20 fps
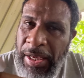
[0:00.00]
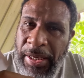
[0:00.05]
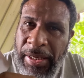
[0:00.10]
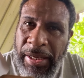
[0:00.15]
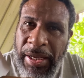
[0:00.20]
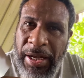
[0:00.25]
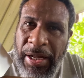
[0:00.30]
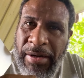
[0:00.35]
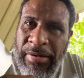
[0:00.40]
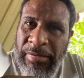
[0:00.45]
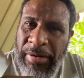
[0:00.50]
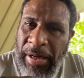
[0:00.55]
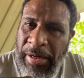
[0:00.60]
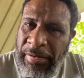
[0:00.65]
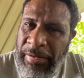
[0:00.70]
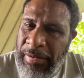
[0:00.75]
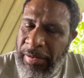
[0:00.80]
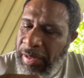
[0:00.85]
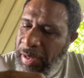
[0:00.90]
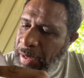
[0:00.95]
yeah,
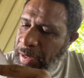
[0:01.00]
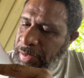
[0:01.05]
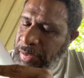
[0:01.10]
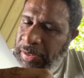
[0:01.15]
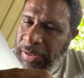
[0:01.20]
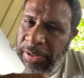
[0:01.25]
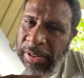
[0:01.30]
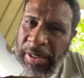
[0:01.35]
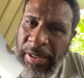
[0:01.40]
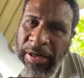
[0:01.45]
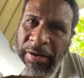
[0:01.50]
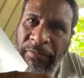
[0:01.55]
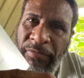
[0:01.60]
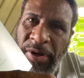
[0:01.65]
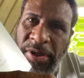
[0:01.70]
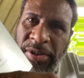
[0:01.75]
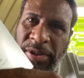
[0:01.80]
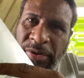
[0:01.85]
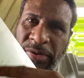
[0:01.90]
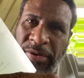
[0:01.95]
I'll share my
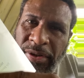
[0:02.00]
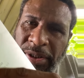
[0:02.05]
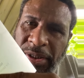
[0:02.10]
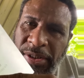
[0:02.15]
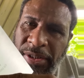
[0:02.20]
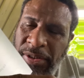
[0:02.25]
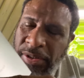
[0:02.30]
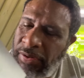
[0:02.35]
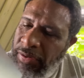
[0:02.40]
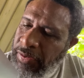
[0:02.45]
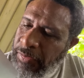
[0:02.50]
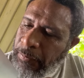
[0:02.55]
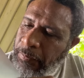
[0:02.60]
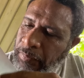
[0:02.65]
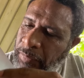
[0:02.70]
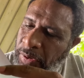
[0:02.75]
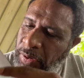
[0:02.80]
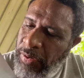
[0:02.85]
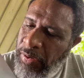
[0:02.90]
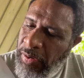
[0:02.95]
version of this on
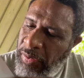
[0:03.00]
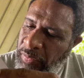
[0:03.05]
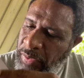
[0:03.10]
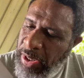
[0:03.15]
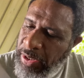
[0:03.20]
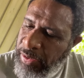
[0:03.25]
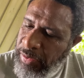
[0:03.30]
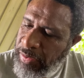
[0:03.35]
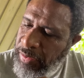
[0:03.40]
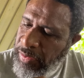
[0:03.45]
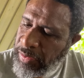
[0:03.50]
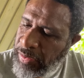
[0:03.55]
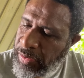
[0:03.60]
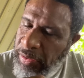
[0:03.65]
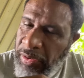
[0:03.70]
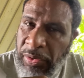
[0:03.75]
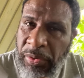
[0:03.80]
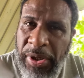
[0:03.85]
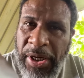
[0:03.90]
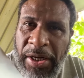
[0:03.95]
what
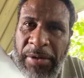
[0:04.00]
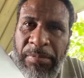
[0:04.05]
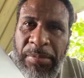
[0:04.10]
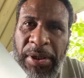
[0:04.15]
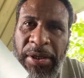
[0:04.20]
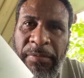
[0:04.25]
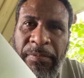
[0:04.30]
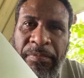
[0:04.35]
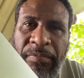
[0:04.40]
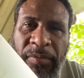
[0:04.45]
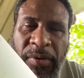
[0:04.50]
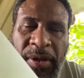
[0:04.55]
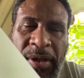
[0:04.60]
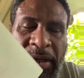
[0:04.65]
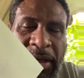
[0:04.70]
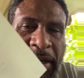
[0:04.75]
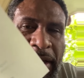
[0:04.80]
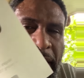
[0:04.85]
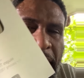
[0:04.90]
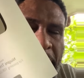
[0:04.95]
you can be.
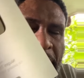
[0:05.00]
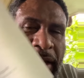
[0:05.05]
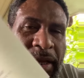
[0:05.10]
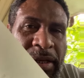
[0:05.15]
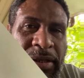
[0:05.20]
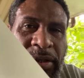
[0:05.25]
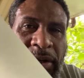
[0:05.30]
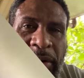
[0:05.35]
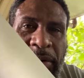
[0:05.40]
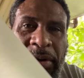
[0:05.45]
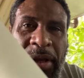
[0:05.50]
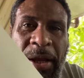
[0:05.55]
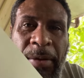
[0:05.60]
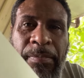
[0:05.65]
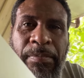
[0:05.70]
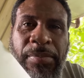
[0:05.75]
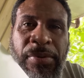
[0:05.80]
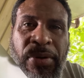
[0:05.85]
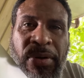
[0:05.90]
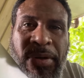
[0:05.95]
So yeah,
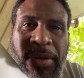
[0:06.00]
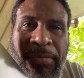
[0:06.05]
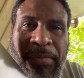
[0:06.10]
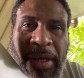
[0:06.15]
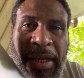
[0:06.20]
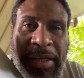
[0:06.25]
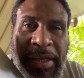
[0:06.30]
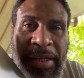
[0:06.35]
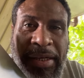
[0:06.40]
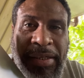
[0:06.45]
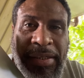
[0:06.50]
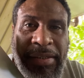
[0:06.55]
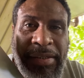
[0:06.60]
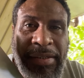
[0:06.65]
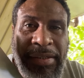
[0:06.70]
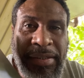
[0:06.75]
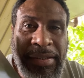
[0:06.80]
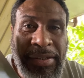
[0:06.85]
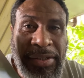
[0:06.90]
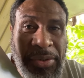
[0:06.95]
so if I can
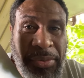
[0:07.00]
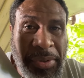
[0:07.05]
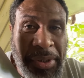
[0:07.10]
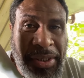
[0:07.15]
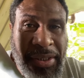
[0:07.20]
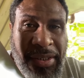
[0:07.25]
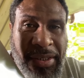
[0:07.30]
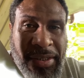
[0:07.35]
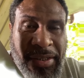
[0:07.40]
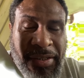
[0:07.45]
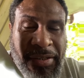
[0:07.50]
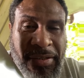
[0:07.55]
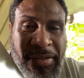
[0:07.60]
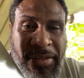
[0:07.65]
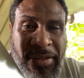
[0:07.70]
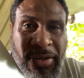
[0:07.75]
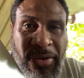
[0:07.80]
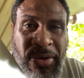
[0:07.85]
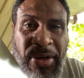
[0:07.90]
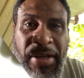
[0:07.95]
do it,
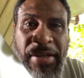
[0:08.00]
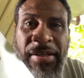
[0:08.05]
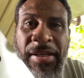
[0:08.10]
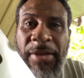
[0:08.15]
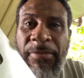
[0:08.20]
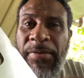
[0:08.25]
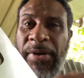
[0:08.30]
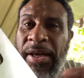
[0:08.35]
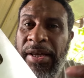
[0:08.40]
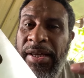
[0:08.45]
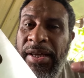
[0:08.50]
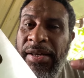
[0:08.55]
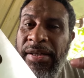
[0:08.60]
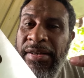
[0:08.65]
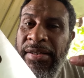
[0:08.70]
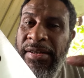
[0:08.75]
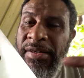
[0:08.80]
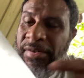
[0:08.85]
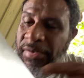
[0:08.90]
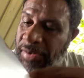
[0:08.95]
all right, if I can
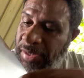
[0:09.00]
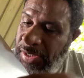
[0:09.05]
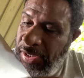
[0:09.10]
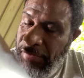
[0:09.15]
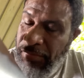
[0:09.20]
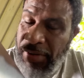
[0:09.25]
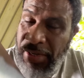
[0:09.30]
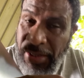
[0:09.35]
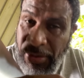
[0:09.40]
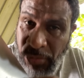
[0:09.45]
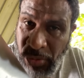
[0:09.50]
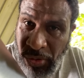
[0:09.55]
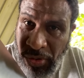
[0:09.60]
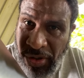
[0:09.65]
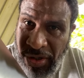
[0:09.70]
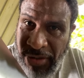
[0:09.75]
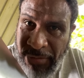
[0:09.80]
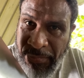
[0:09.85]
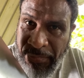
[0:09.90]
receive an award,